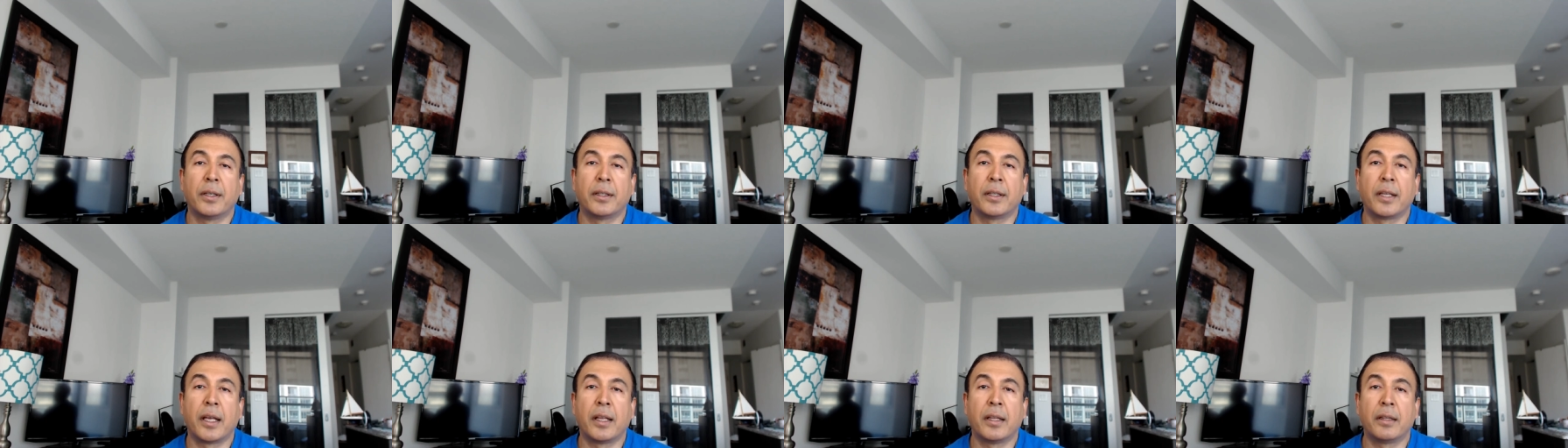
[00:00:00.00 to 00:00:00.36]

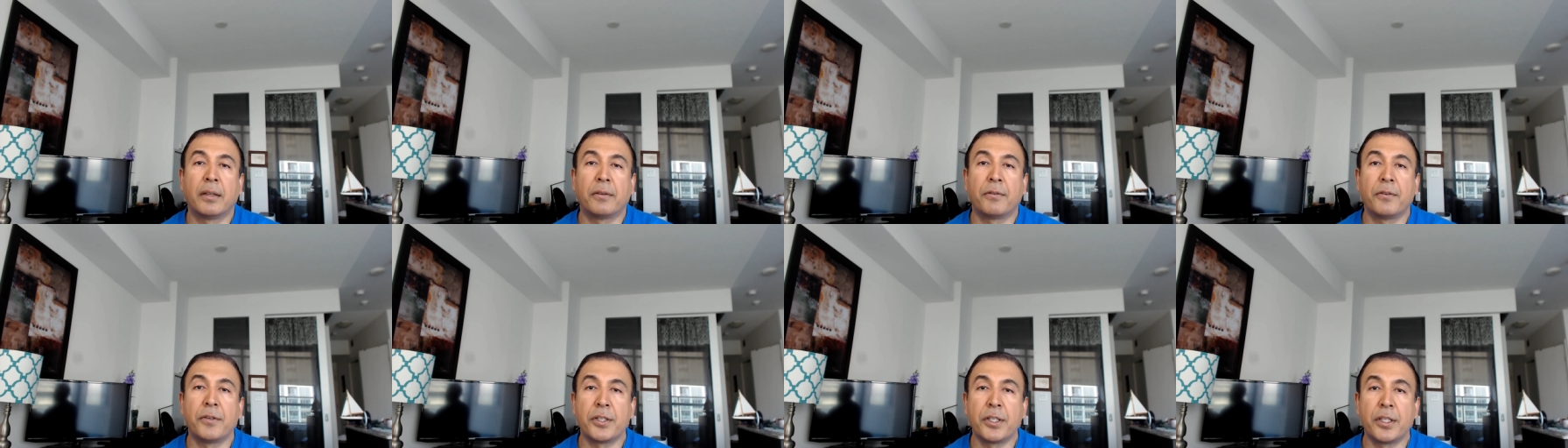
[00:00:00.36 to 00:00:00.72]
then the
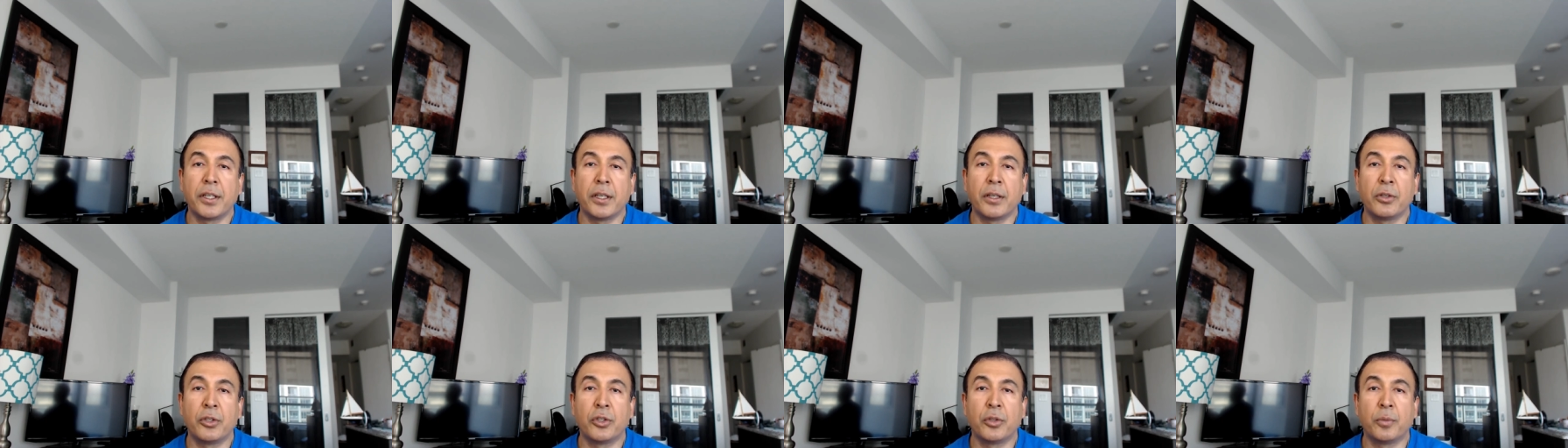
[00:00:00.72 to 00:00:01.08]
first
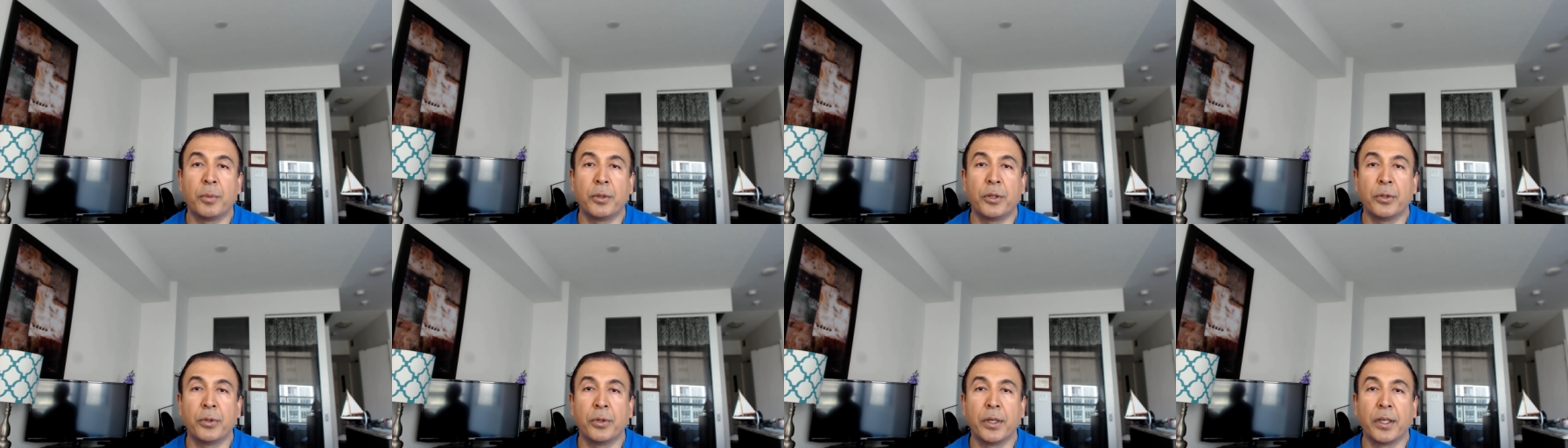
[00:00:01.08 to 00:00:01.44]
thing you should
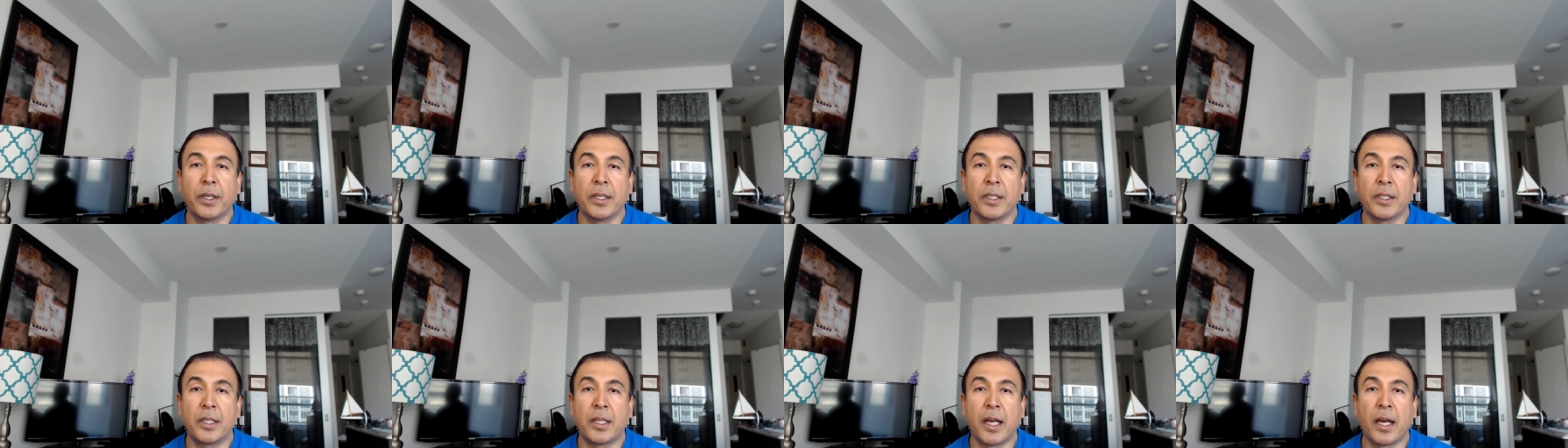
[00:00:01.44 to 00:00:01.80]
be doing
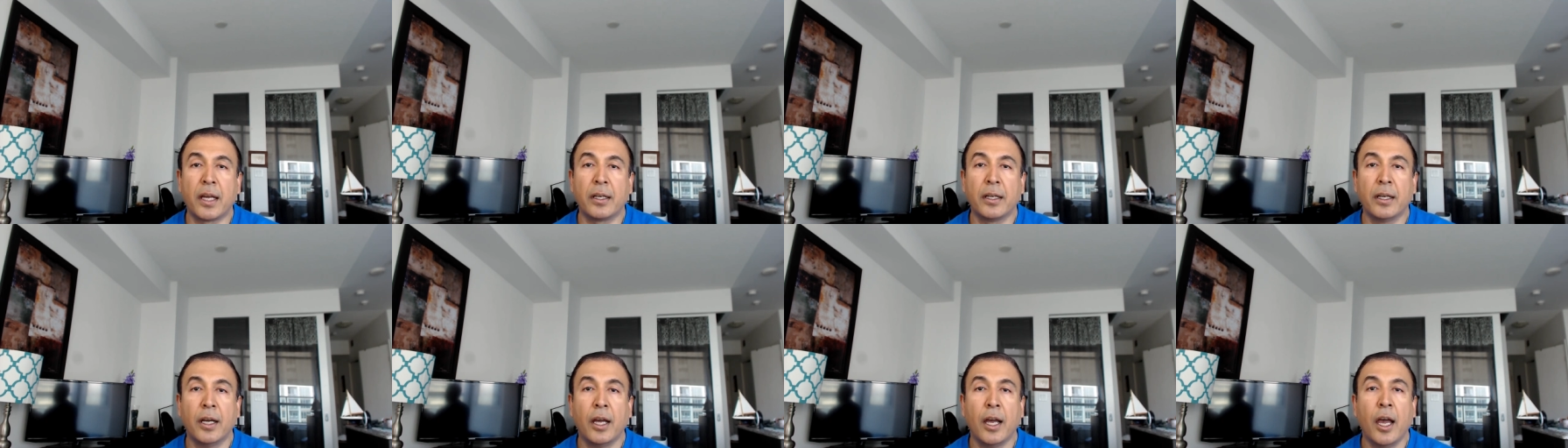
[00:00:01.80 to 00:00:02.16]
is
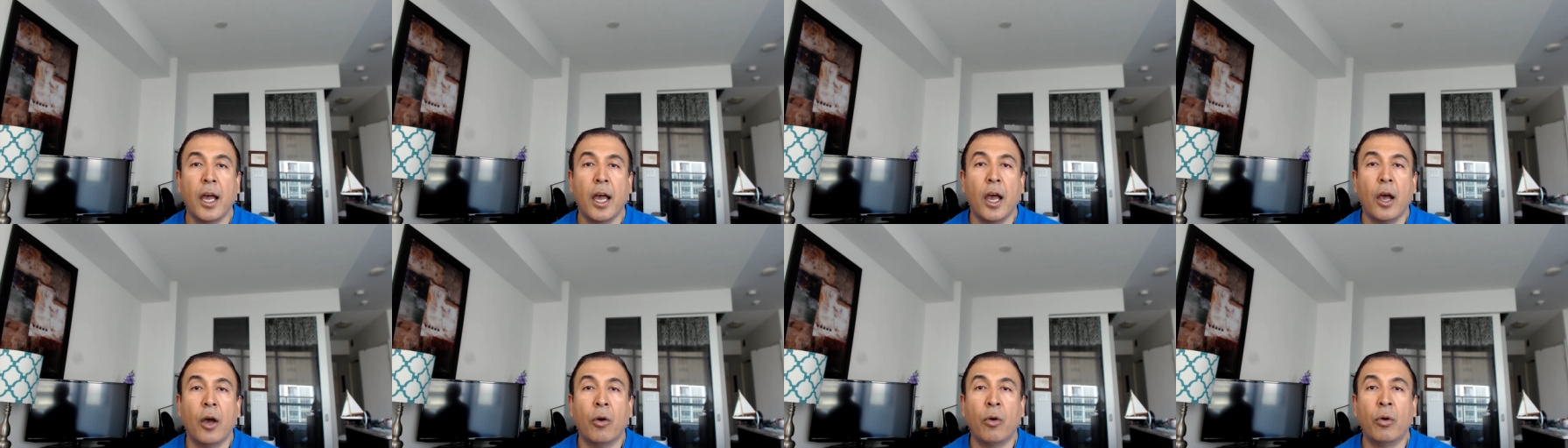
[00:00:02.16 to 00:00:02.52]
that
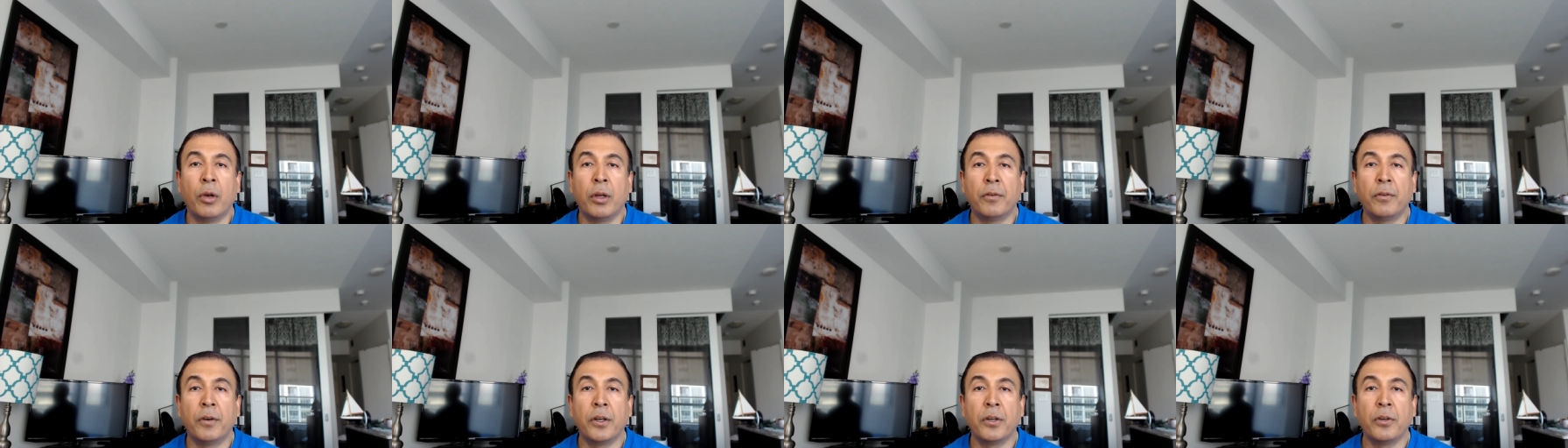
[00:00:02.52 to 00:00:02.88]

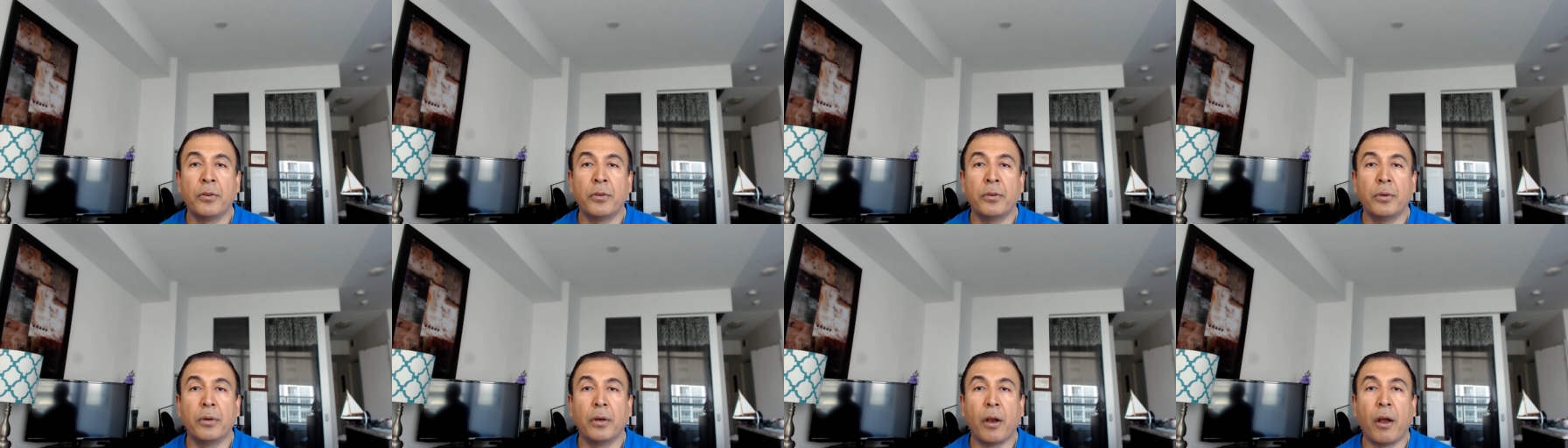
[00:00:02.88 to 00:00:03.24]
whenever
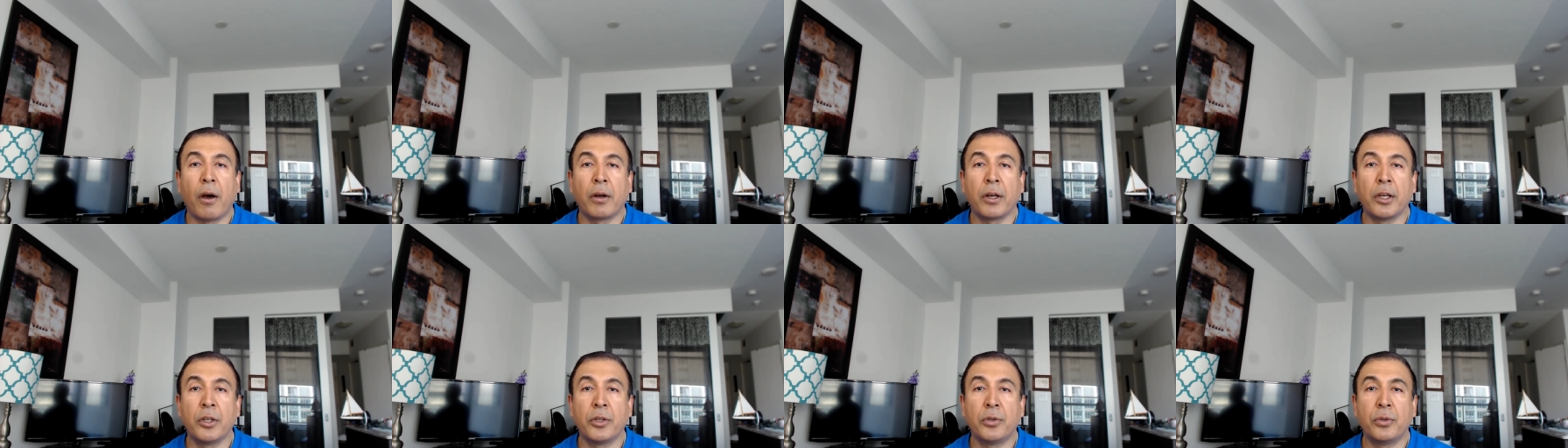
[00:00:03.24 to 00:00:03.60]
you
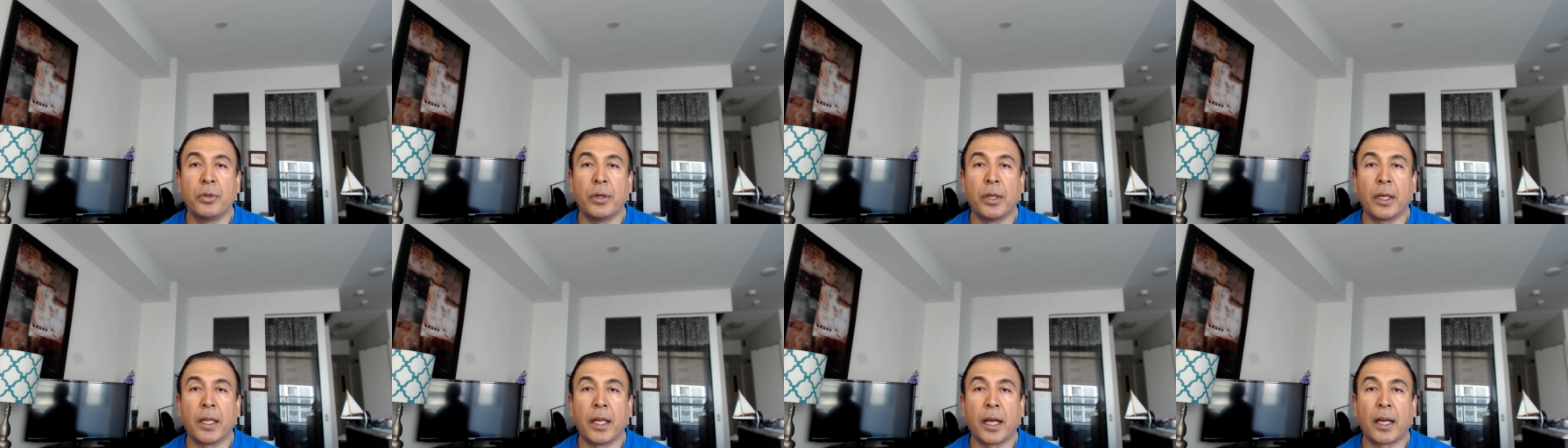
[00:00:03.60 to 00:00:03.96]
log into
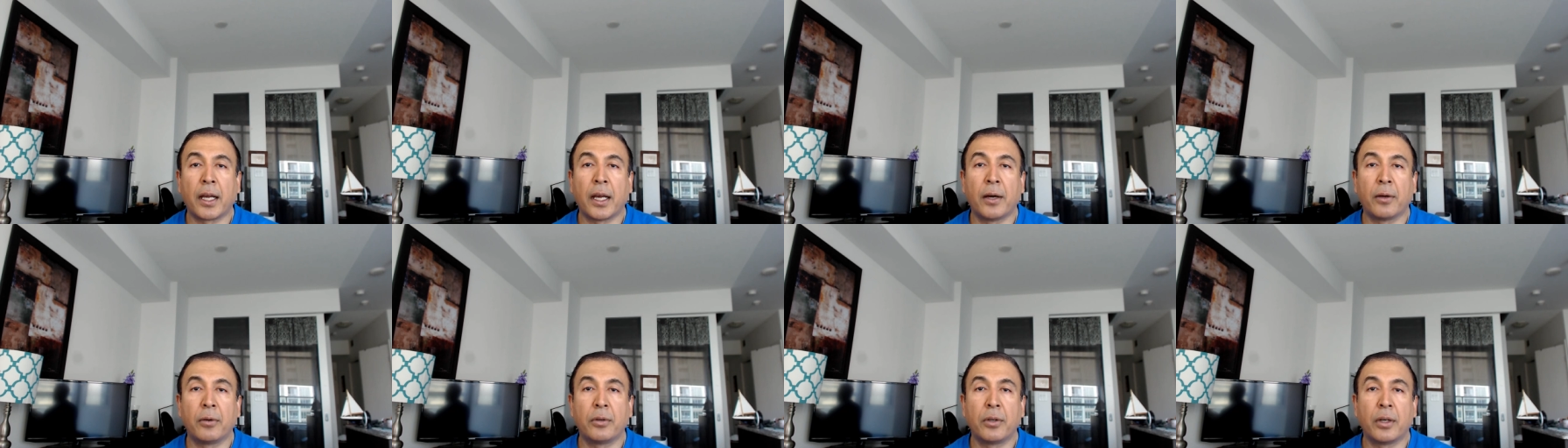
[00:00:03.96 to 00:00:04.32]
any
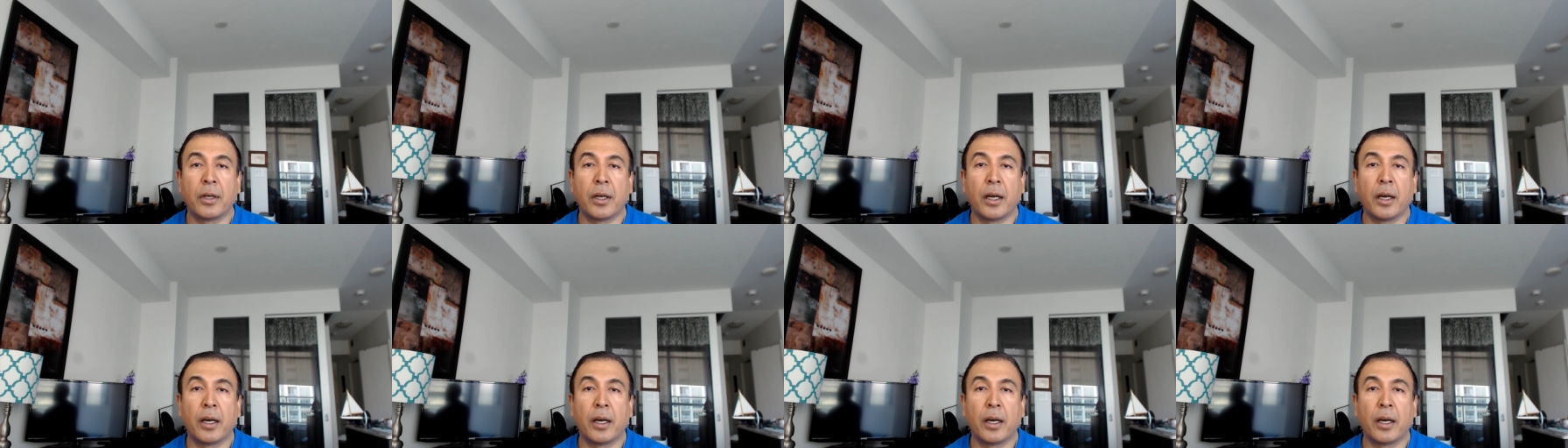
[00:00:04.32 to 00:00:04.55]
account,